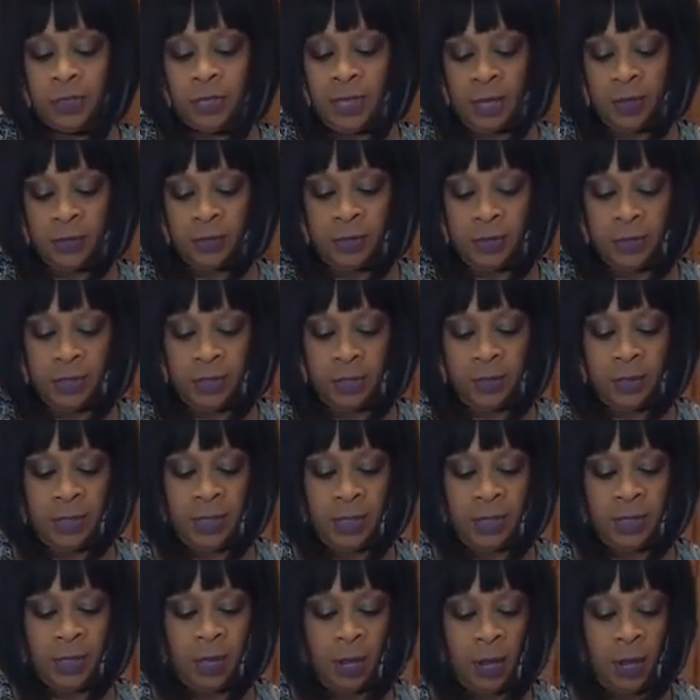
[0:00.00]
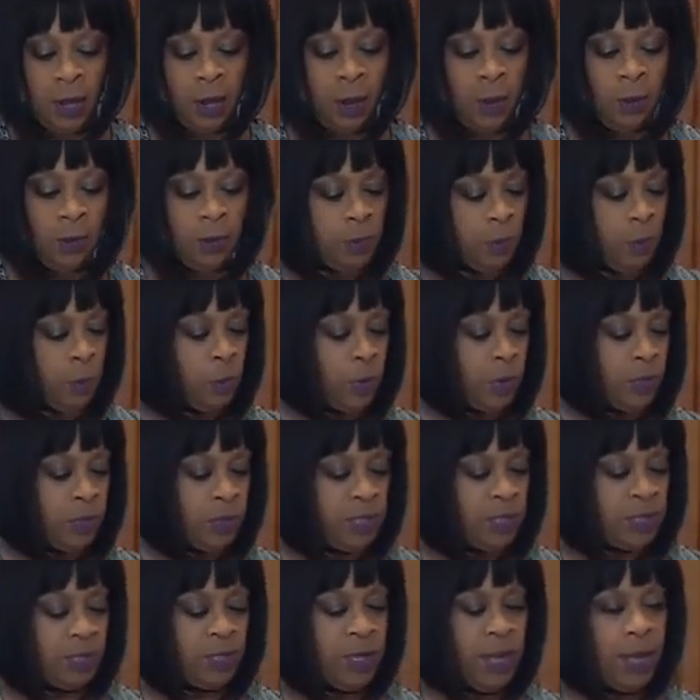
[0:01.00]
tell they're still eating carbs. But once they